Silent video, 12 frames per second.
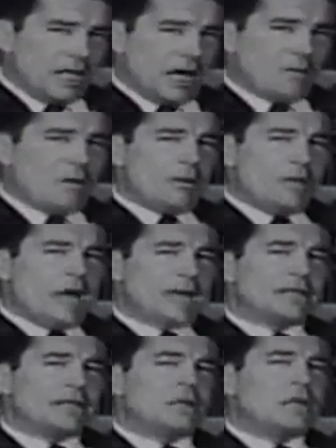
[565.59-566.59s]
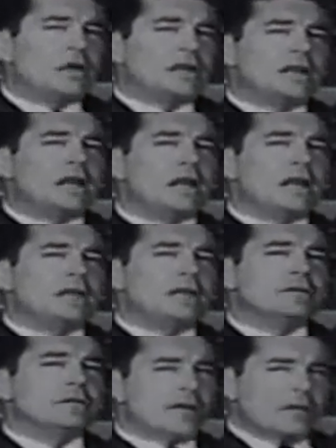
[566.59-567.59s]
a woman asked him what kind
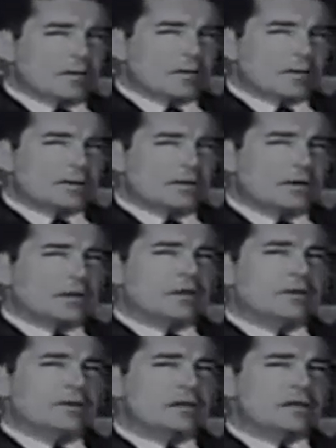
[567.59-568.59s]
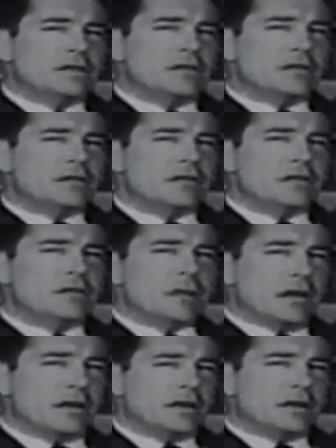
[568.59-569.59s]
of government the convention had given
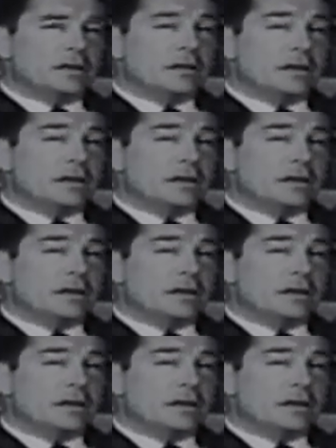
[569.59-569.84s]
America,